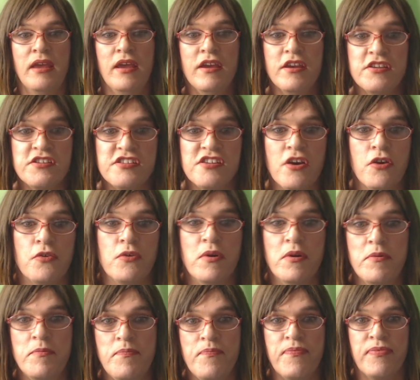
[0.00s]
So,
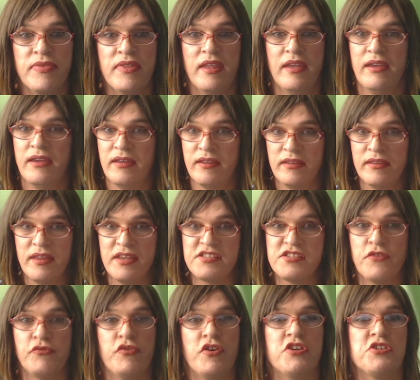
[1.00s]
that's
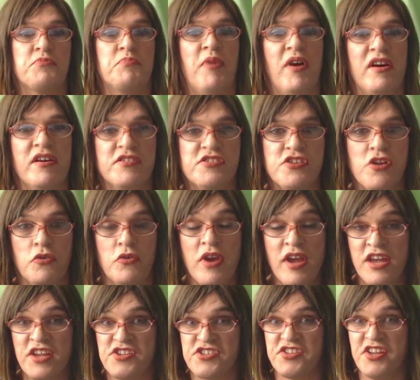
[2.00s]
the first part. So,
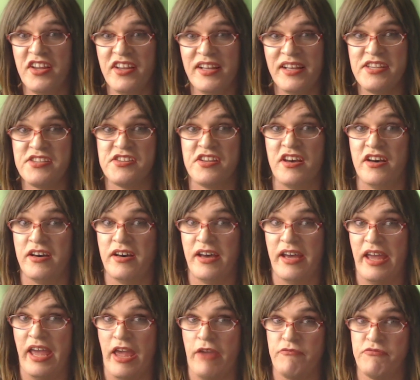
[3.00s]
cyclists are
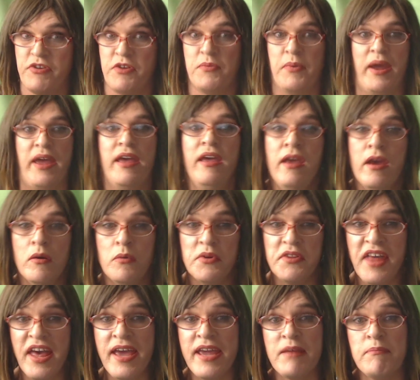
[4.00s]
everywhere. Well,
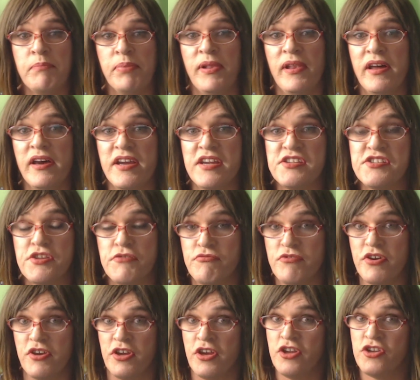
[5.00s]
that implies that there
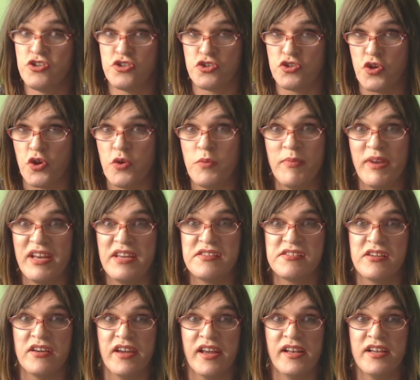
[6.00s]
are too many
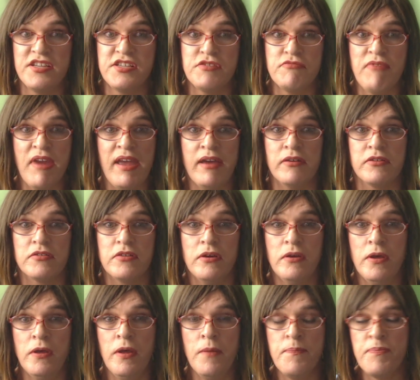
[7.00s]
cyclists around.
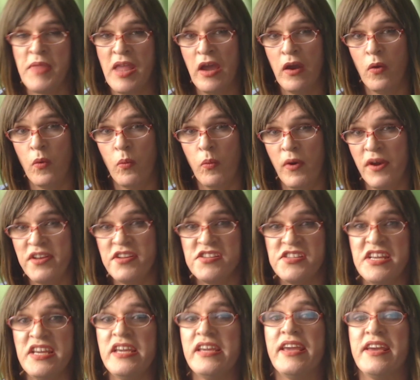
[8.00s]
Why does
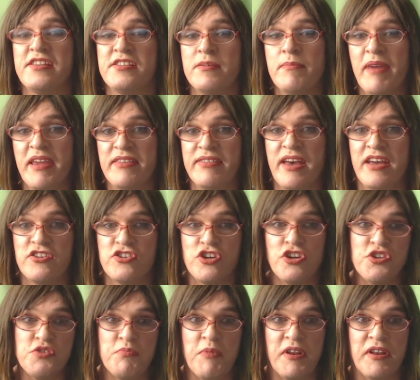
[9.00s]
he get to make that
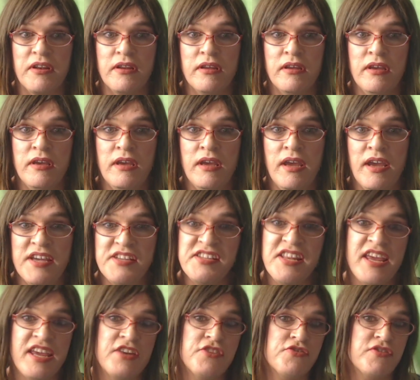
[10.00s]
judgment? Isn't
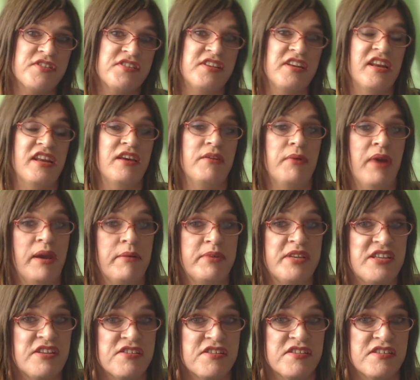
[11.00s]
it interesting how he
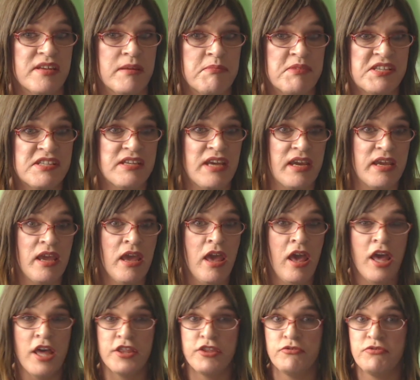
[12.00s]
doesn't seem to say
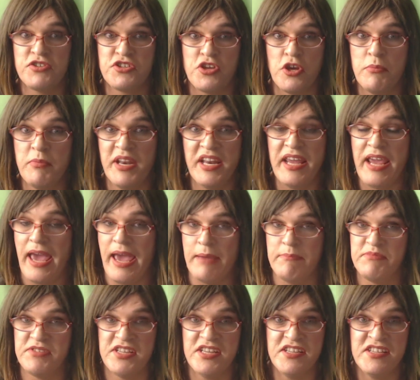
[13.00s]
there are too many
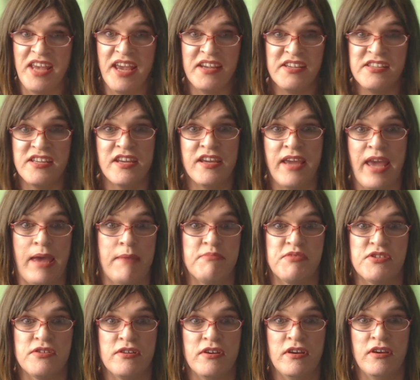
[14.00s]
empty taxi cabs